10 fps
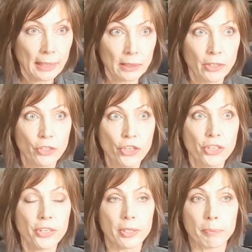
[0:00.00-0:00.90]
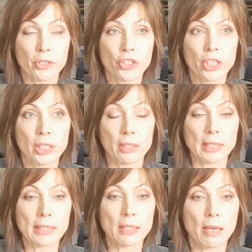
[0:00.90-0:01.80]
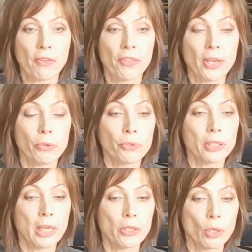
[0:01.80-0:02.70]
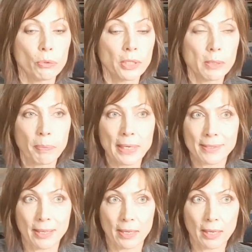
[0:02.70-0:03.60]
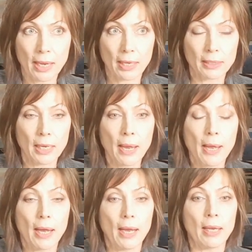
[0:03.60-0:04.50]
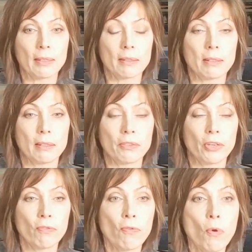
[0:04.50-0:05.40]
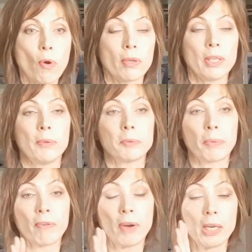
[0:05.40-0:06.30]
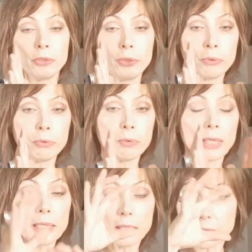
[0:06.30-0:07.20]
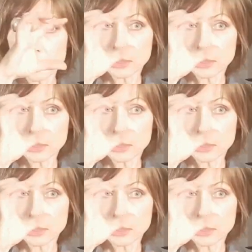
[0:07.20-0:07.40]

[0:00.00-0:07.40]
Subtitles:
tightly engineered machines. They utilize all the space they get, and therefore they will provide you